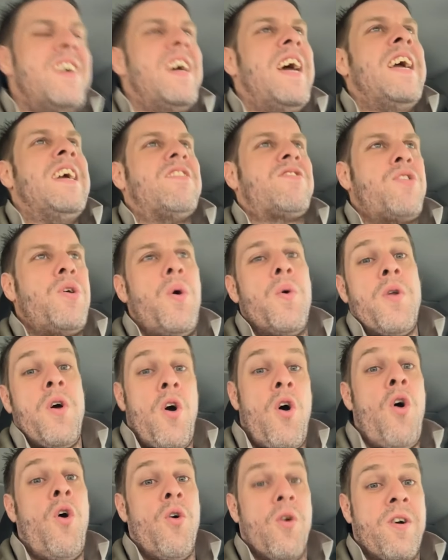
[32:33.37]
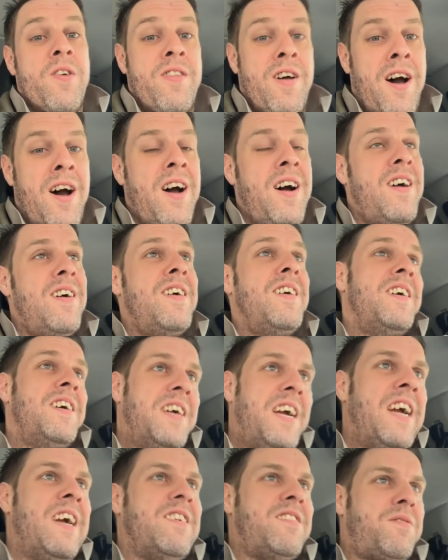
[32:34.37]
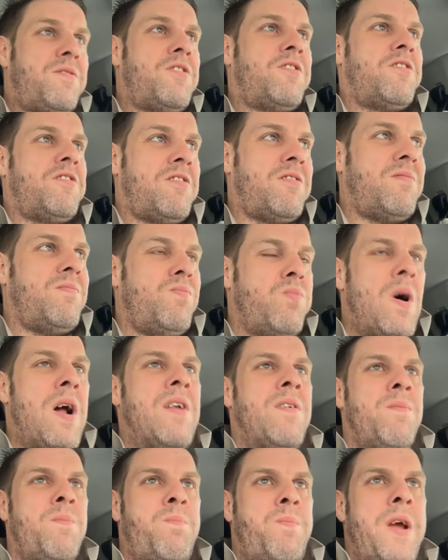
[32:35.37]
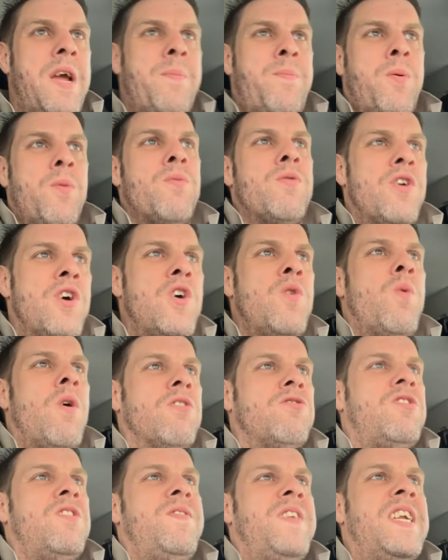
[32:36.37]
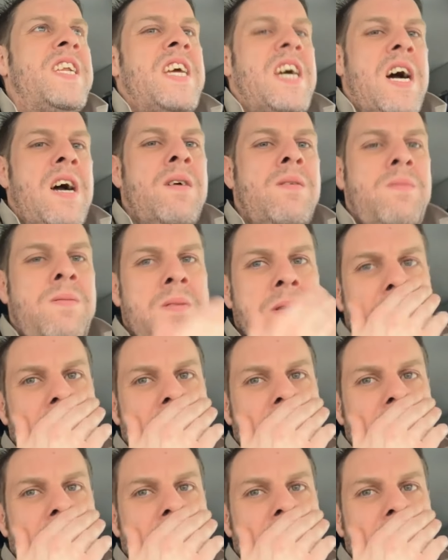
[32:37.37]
It's called a hook, that. It's when people new watch the video,